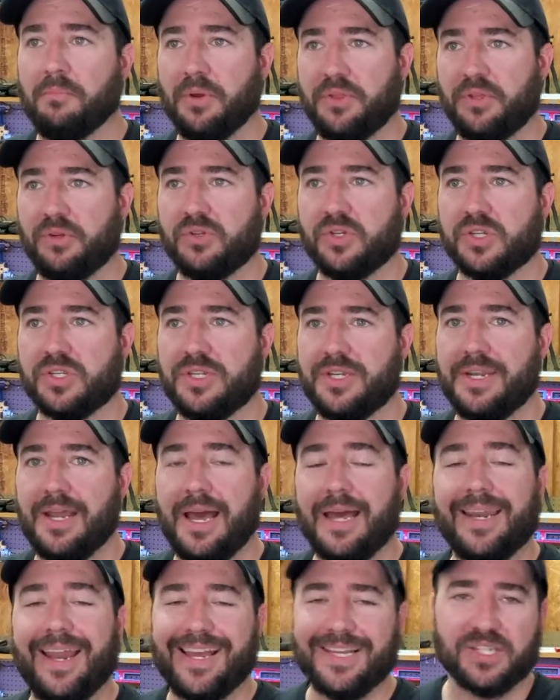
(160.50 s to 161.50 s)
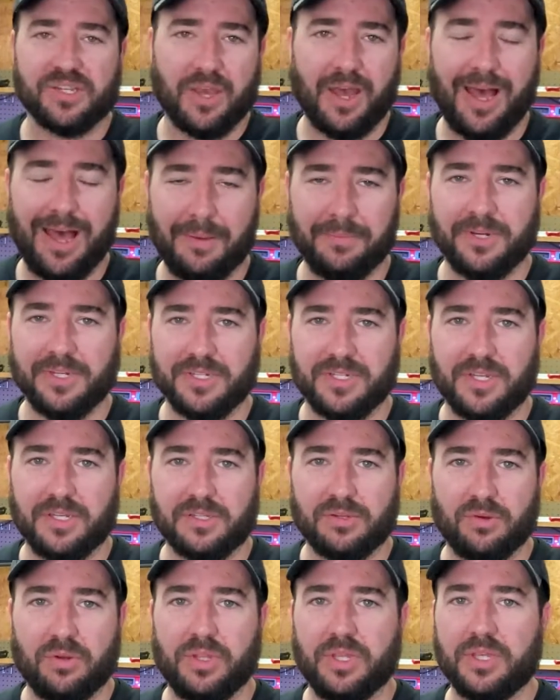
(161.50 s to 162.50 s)
but they're just not as common as
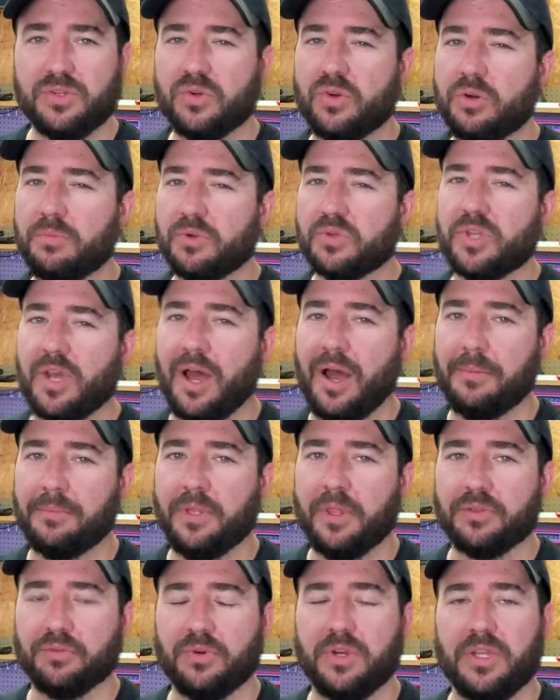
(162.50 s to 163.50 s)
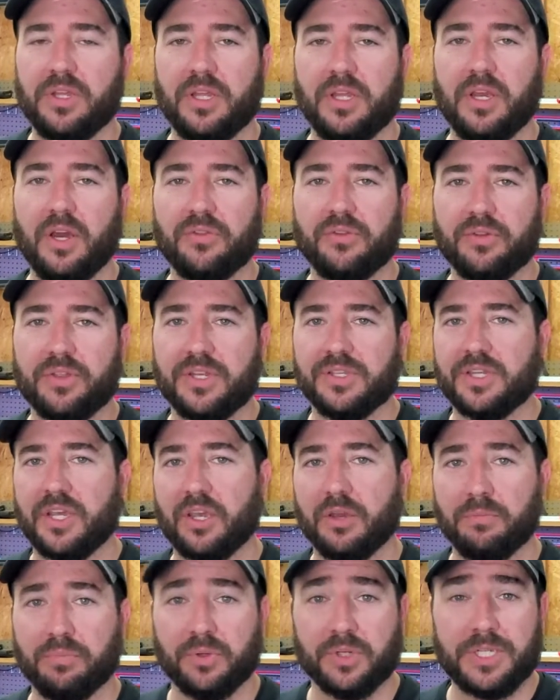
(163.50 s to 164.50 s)
these three. These are your most common three. The other things
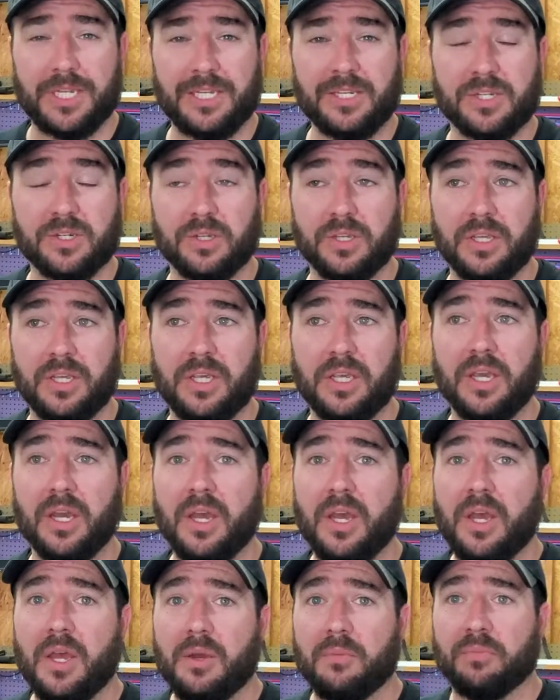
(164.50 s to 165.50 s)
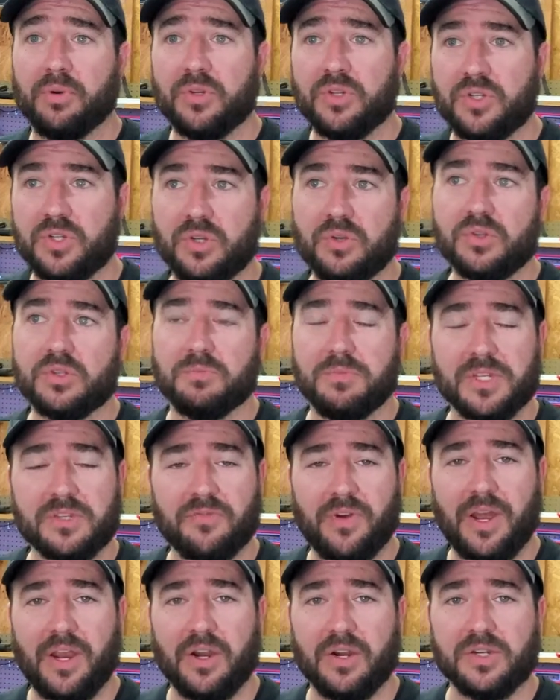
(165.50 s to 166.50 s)
that could potentially produce
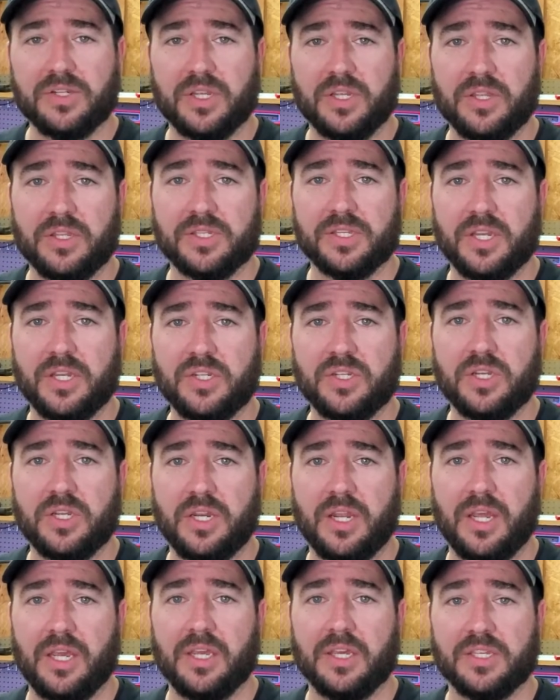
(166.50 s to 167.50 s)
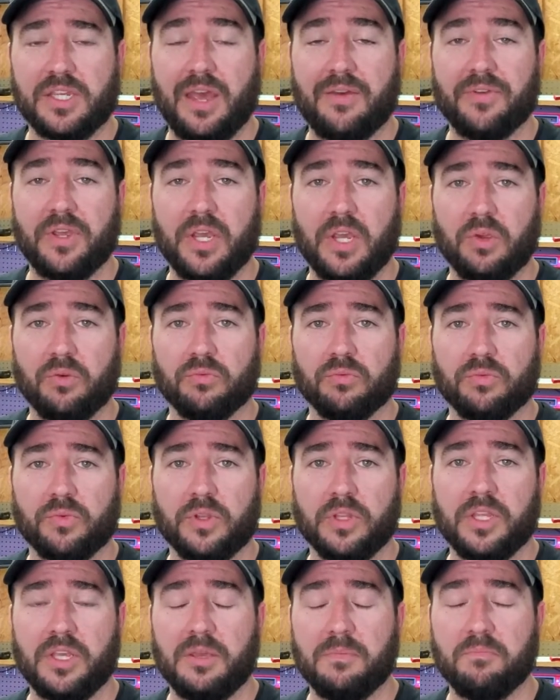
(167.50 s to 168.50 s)
misfires in this engine is having
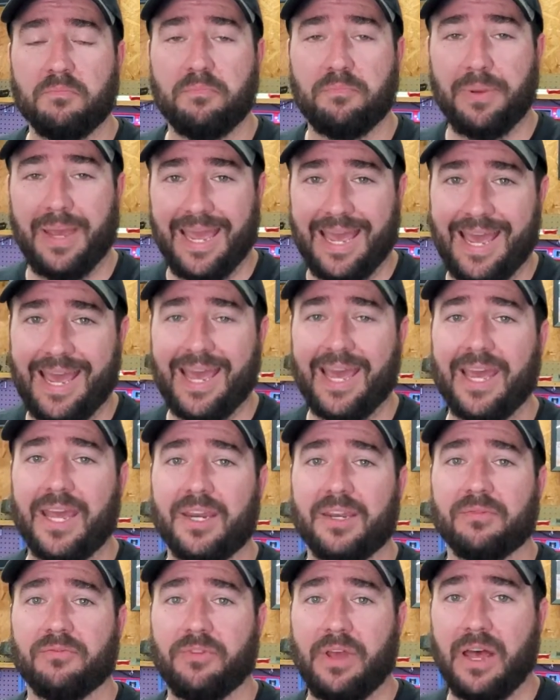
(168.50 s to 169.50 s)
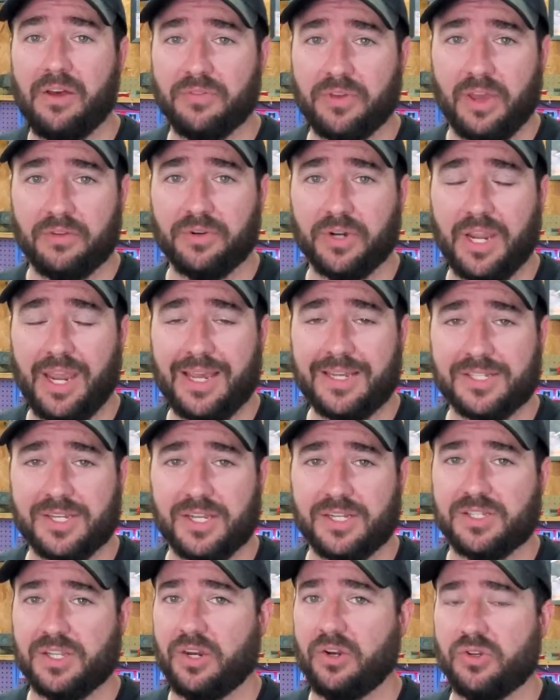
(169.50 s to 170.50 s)
really bad valve cover
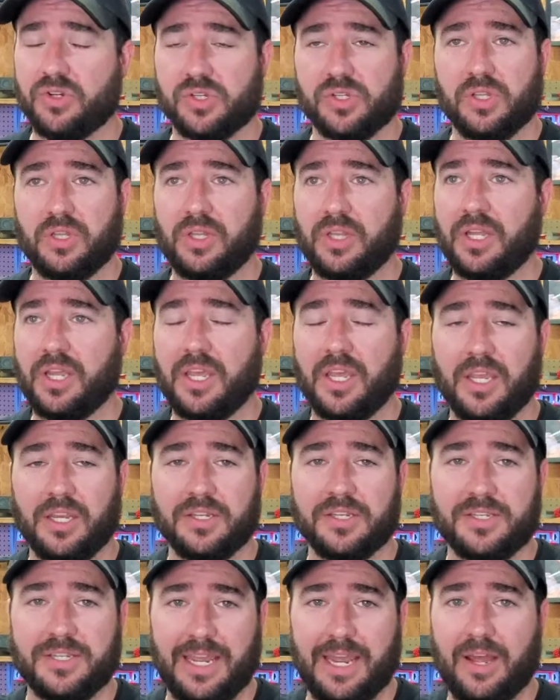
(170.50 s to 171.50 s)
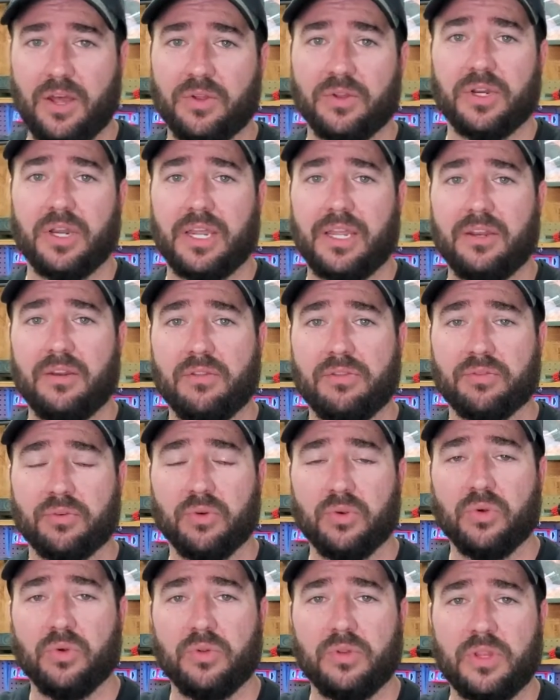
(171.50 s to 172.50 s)
gaskets that are just leaking down in
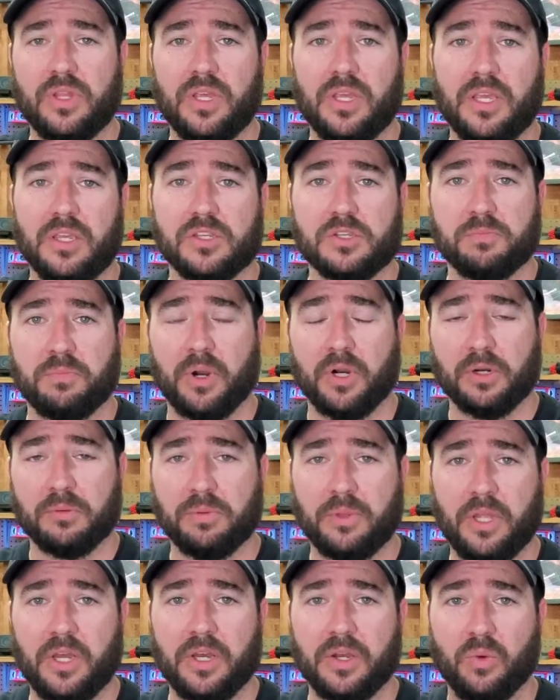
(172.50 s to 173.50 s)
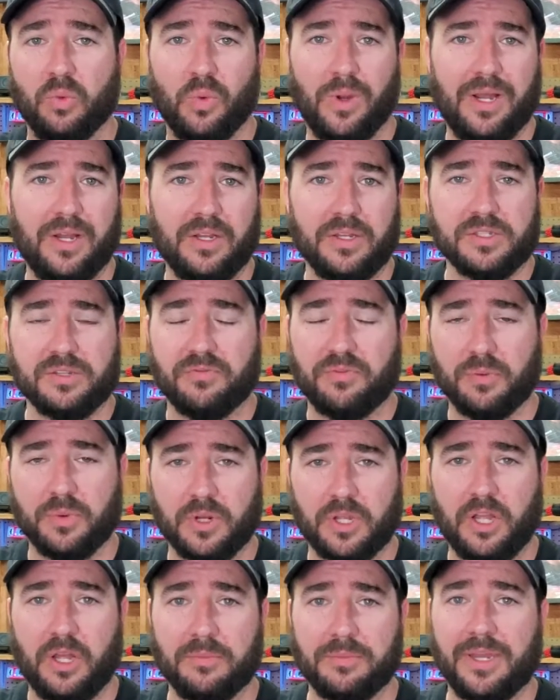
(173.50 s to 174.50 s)
through the spark plug wells, if you
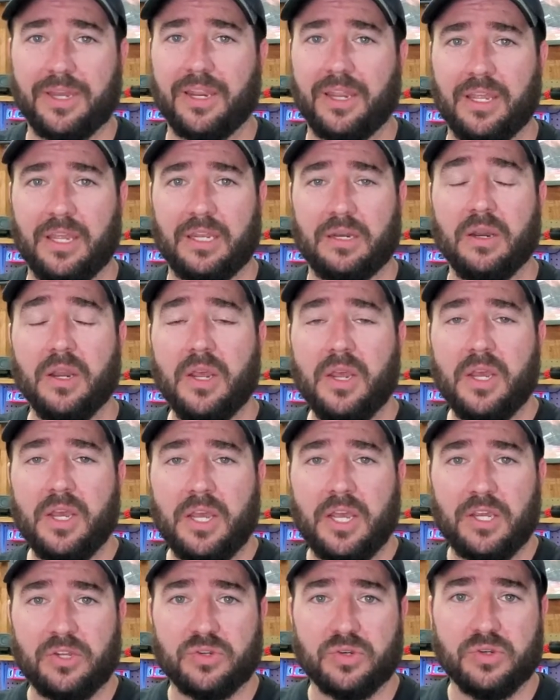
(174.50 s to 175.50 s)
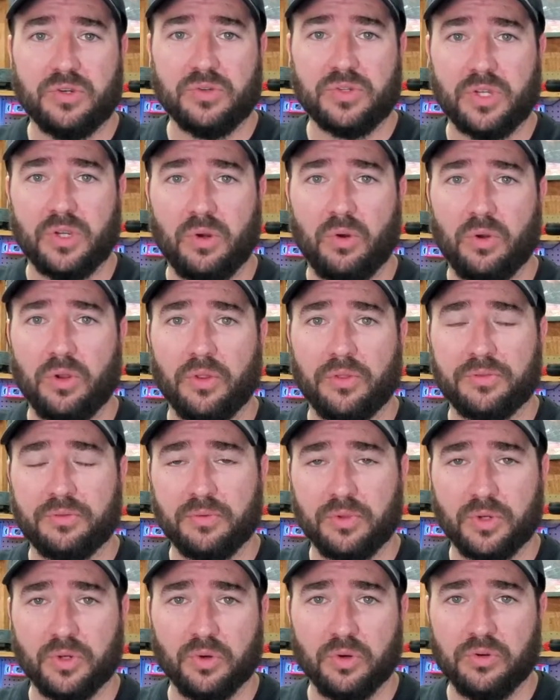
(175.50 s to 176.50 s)
want to call them that, and introducing oil
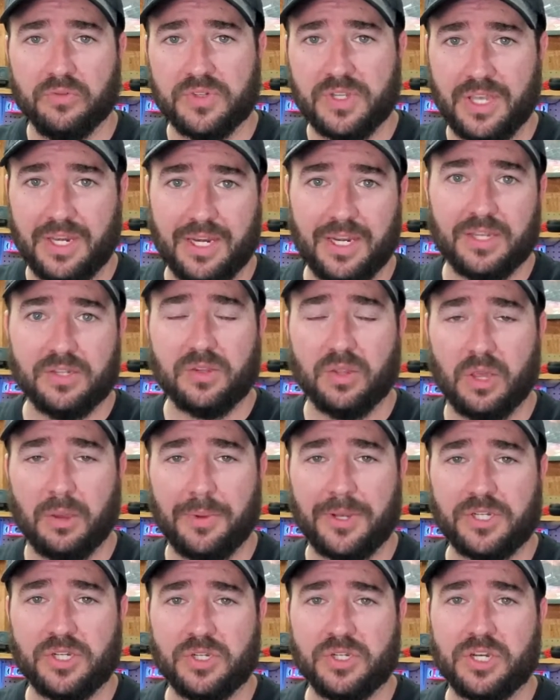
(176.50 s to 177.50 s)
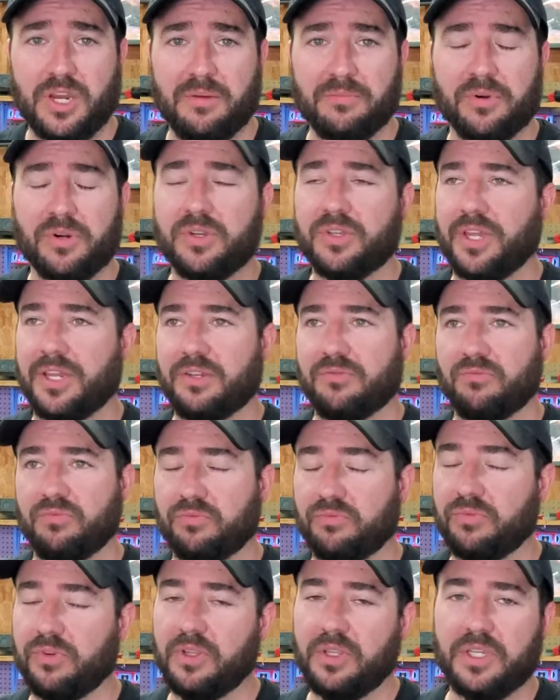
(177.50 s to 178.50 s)
through the grooves, getting into the combustion chamber. That
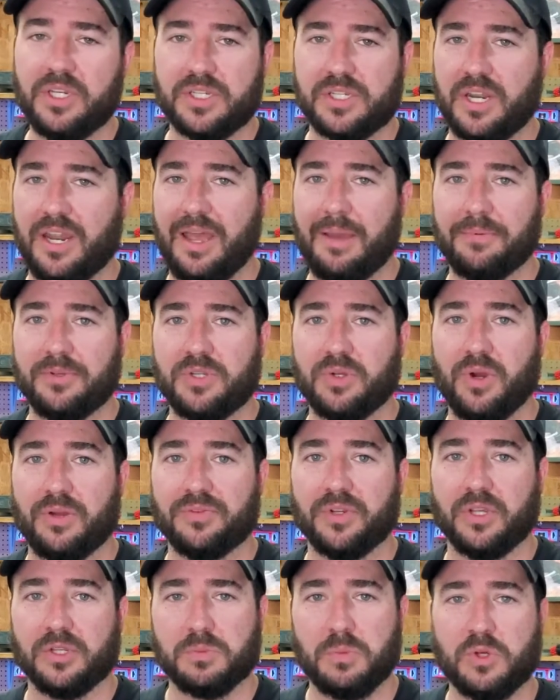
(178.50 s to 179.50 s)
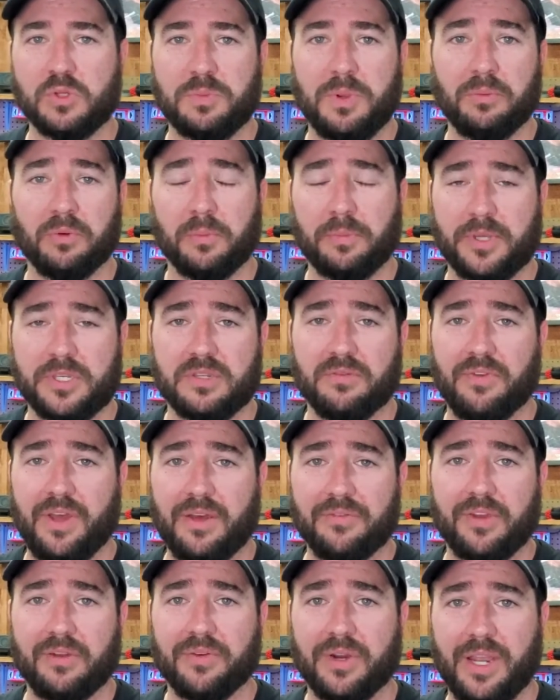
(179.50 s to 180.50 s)
really doesn't happen too often because most people replace the
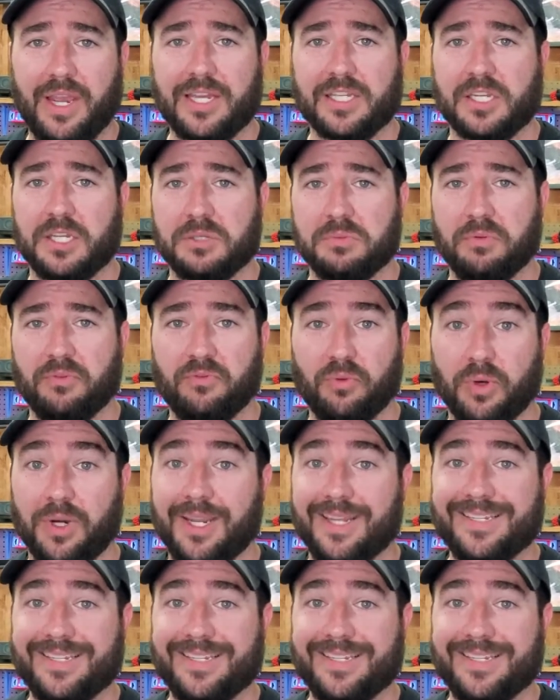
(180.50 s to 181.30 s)
valve cover gaskets before